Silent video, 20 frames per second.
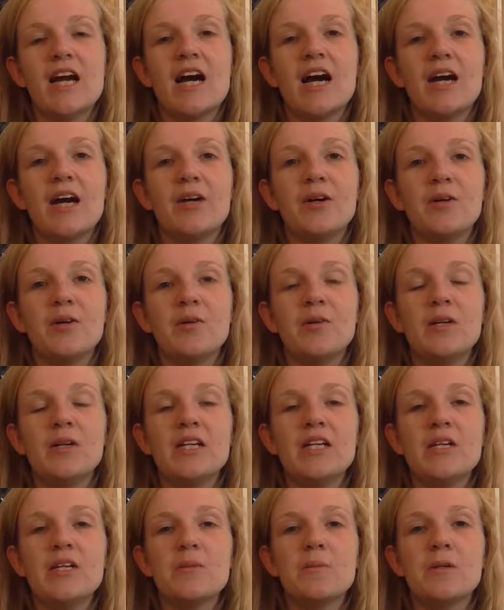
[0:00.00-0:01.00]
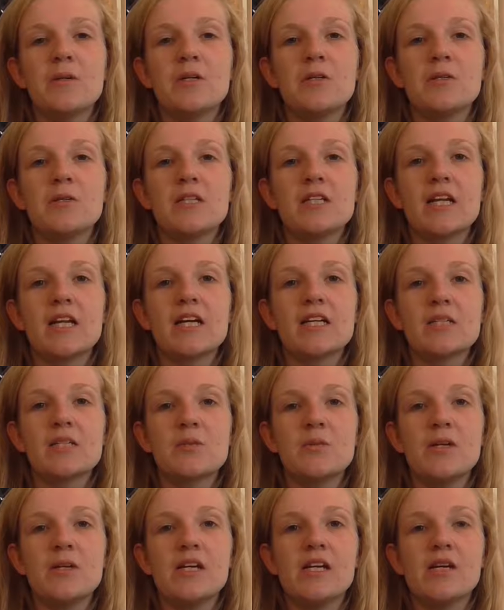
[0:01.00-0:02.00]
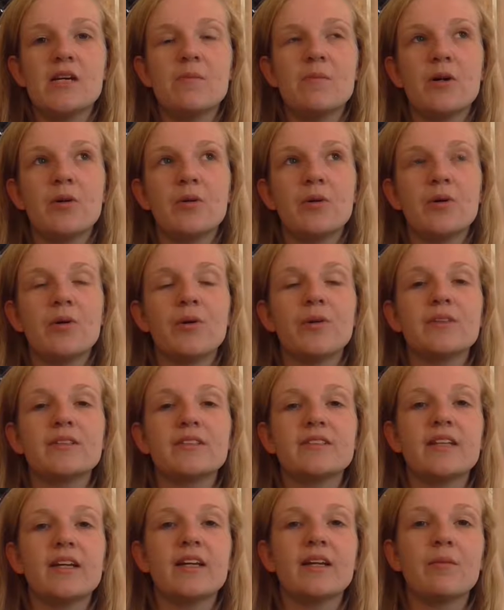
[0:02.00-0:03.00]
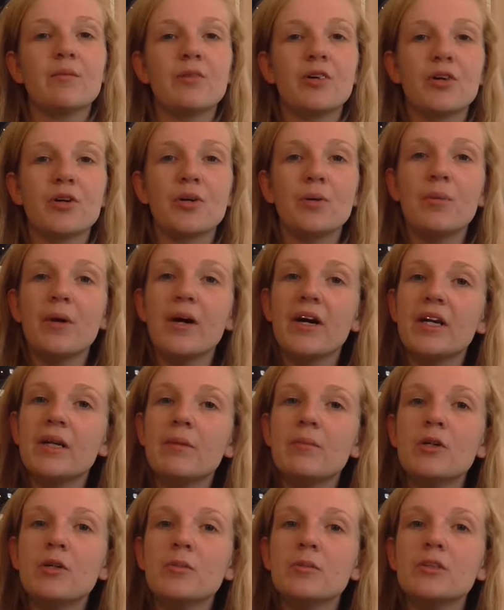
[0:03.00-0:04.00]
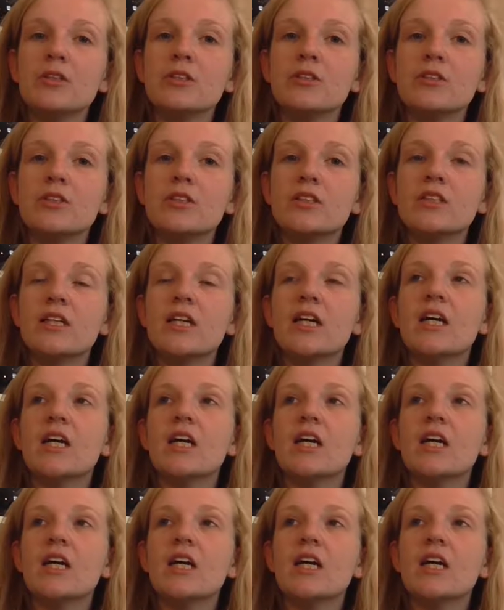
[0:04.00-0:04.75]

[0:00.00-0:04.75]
I only uploaded last week my haul saying I'm not going to buy any more books.